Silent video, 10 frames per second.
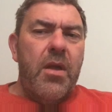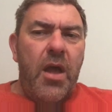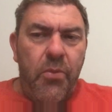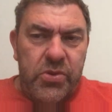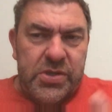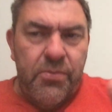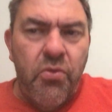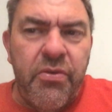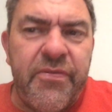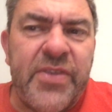I want to
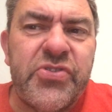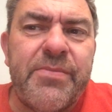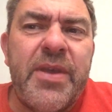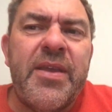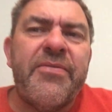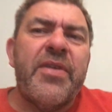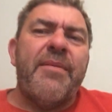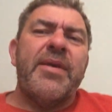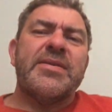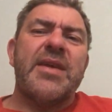more adventure me, if
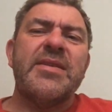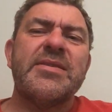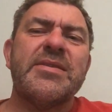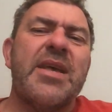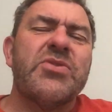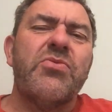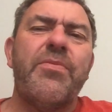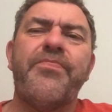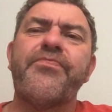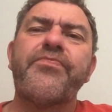that makes sense. That's all.
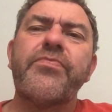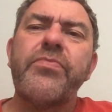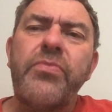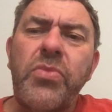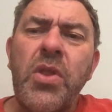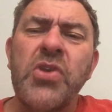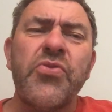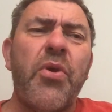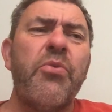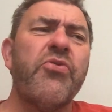
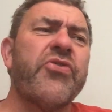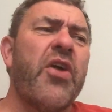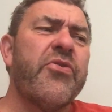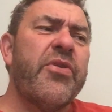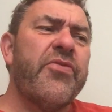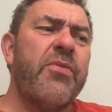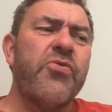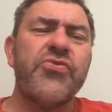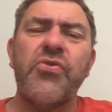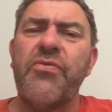So I will start doing a few
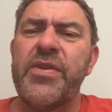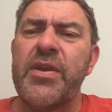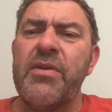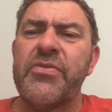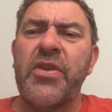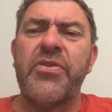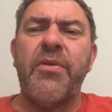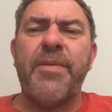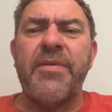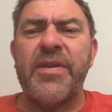more short videos. I'll do
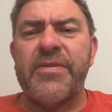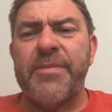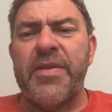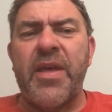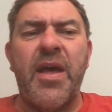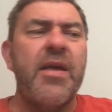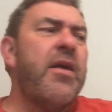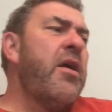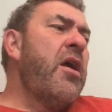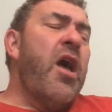a bit of this, a bit of that.
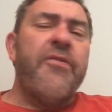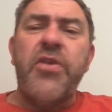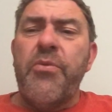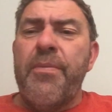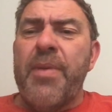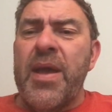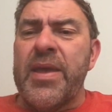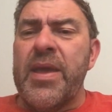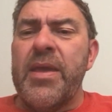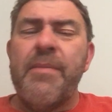A few with
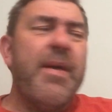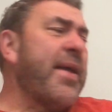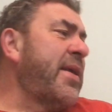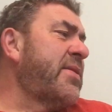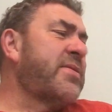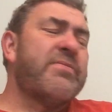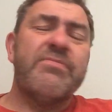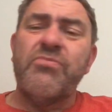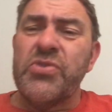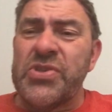Peggy.
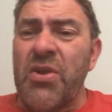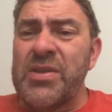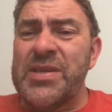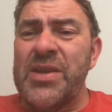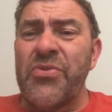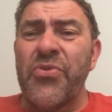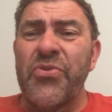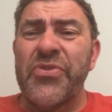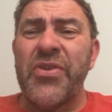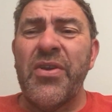Was 19 on
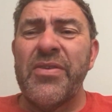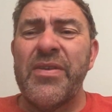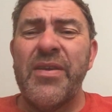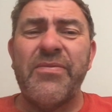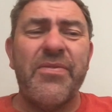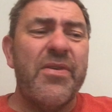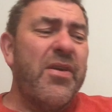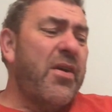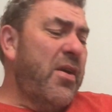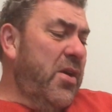August the 19th.
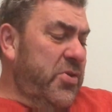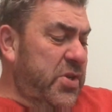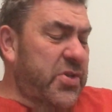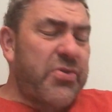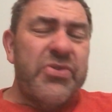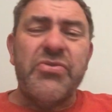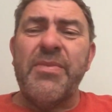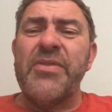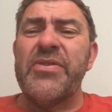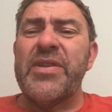She's doing
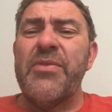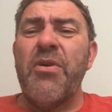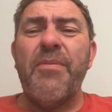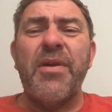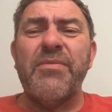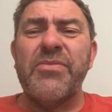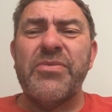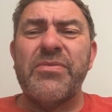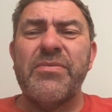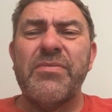tremendously well, but
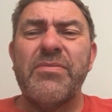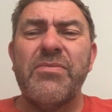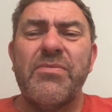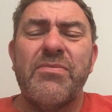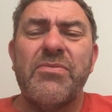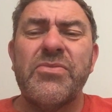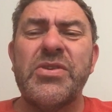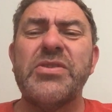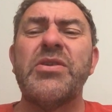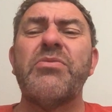
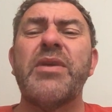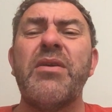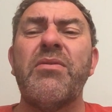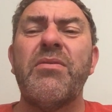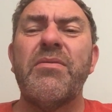she's an old girl,